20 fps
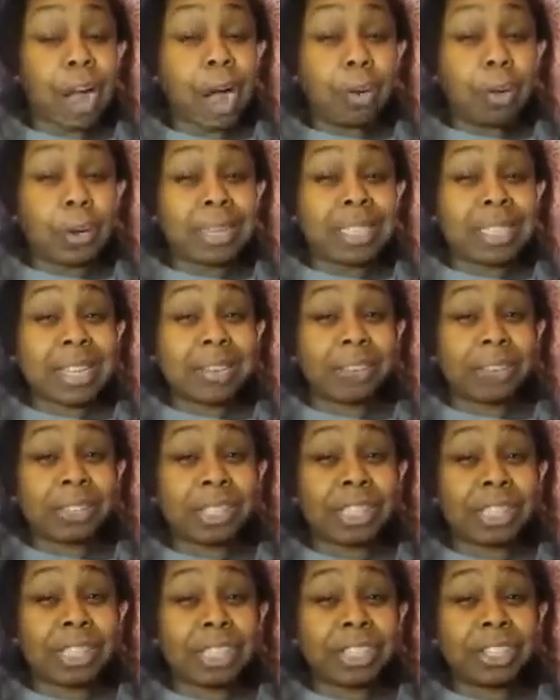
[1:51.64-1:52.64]
I want to say for
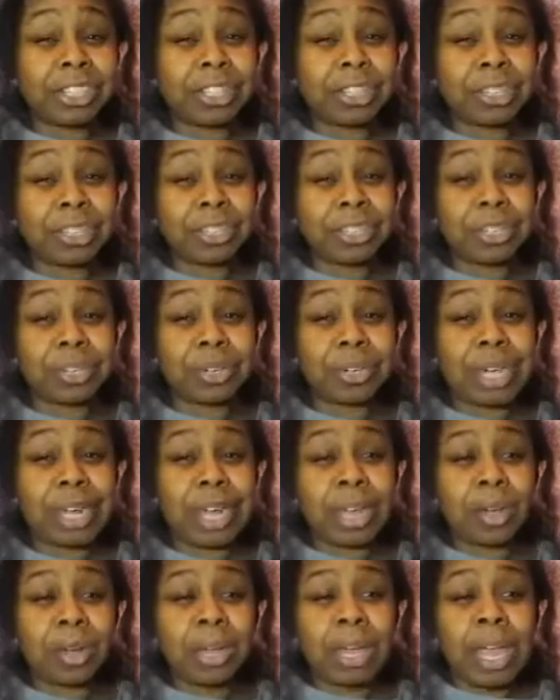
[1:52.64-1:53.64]
10 years or so
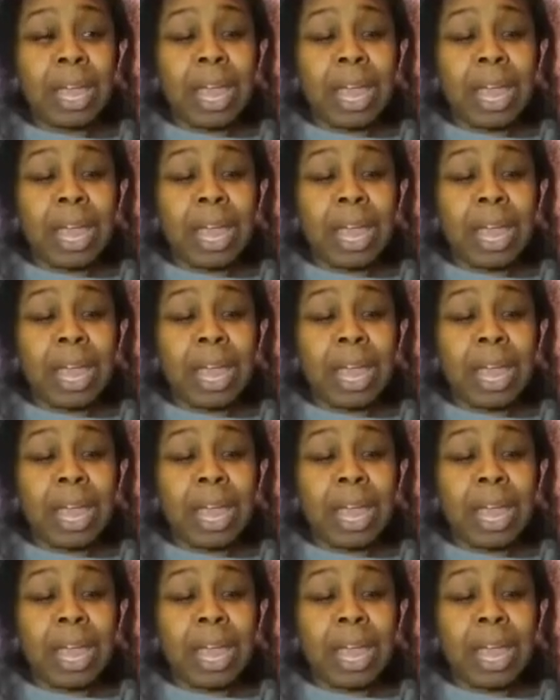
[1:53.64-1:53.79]
now.